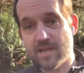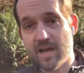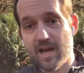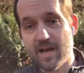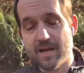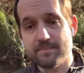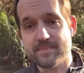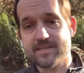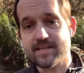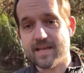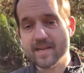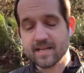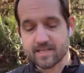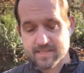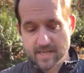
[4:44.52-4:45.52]
um,
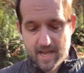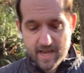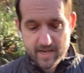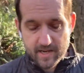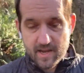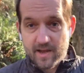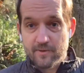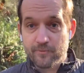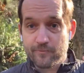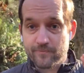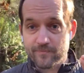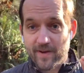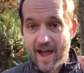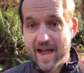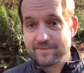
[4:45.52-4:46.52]
setting aside
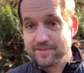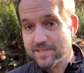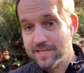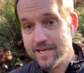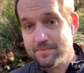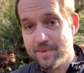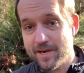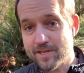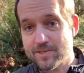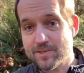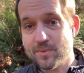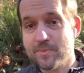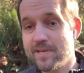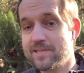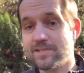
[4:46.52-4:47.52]
five to 10 minutes a
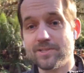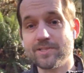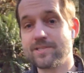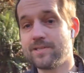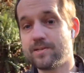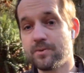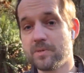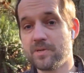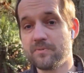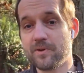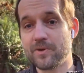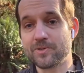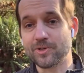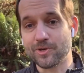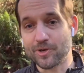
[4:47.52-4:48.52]
week to listen to a
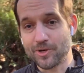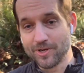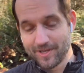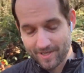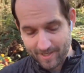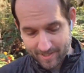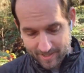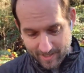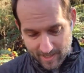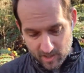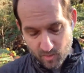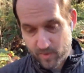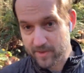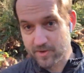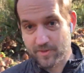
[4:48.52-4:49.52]
devotional. Uh,
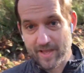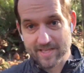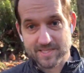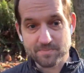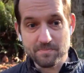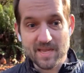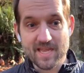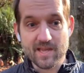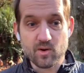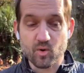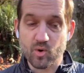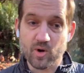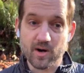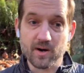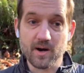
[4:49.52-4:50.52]
whether that's me
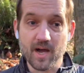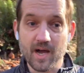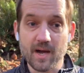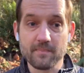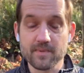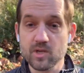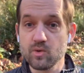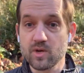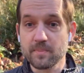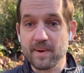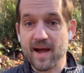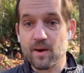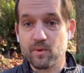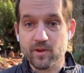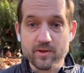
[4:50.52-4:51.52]
or um, you could
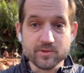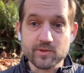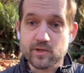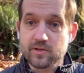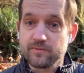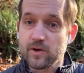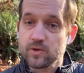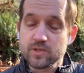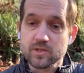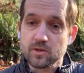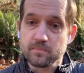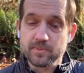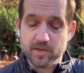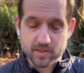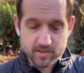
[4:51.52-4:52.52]
buy one of those little devotional
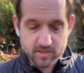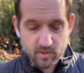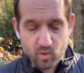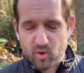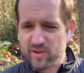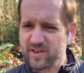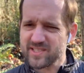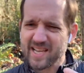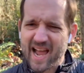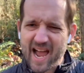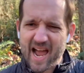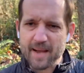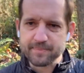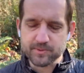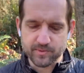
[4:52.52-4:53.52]
books, or there's
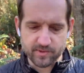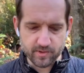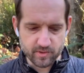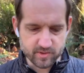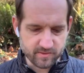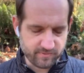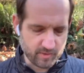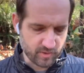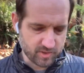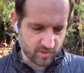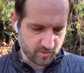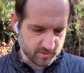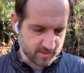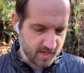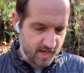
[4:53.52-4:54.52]
apps with little
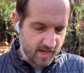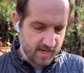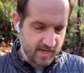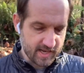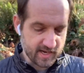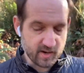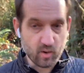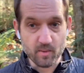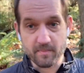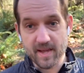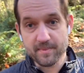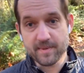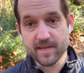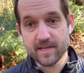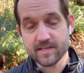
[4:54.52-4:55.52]
devotionals in it, or
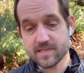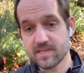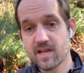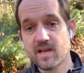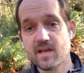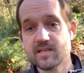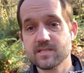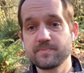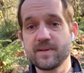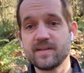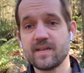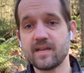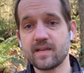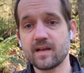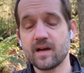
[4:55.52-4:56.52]
maybe it's
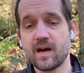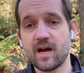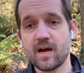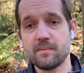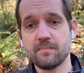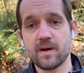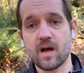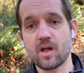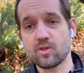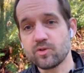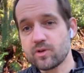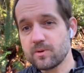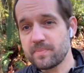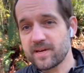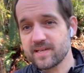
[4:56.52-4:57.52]
spending um, a
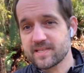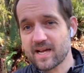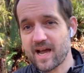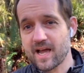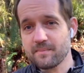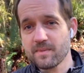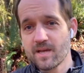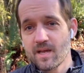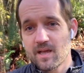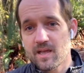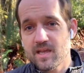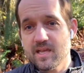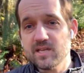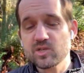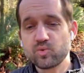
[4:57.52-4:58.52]
little bit of time
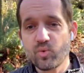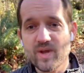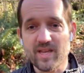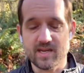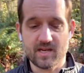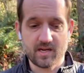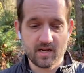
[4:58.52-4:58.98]
each week.